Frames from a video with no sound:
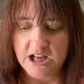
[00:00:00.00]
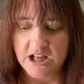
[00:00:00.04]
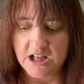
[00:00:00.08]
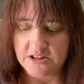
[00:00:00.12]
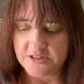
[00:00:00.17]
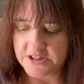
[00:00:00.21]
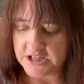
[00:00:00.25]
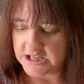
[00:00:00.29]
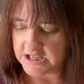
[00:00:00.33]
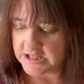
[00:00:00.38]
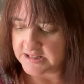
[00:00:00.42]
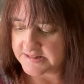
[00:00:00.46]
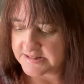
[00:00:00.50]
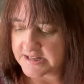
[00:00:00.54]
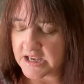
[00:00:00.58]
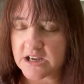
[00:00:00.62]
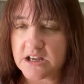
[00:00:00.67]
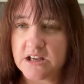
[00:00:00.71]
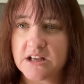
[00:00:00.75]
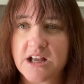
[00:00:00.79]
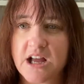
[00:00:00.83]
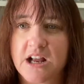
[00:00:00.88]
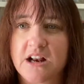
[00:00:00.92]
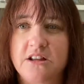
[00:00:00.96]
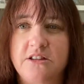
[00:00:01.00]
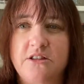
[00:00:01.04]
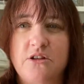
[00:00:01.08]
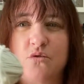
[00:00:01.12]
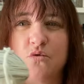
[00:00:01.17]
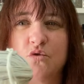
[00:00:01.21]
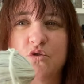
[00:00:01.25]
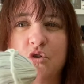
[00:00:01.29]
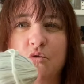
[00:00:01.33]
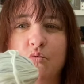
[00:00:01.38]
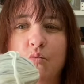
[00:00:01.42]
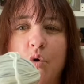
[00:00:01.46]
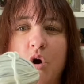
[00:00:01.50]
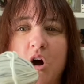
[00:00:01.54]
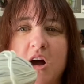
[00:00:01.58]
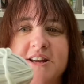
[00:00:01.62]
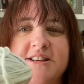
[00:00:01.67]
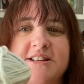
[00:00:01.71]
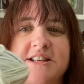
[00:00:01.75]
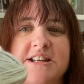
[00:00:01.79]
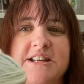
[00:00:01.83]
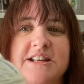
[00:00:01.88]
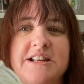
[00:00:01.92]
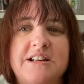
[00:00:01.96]
The second color, the
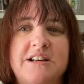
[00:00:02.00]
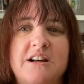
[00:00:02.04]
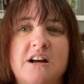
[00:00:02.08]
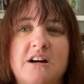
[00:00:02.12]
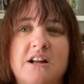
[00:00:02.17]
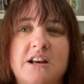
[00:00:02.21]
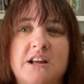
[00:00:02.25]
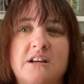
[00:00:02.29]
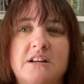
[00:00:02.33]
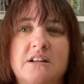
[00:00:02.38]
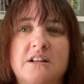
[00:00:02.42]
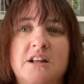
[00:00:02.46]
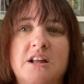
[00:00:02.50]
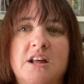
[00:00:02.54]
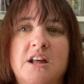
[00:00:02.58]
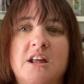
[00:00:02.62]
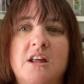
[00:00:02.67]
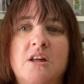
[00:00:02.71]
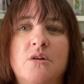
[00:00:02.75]
whitey kind of,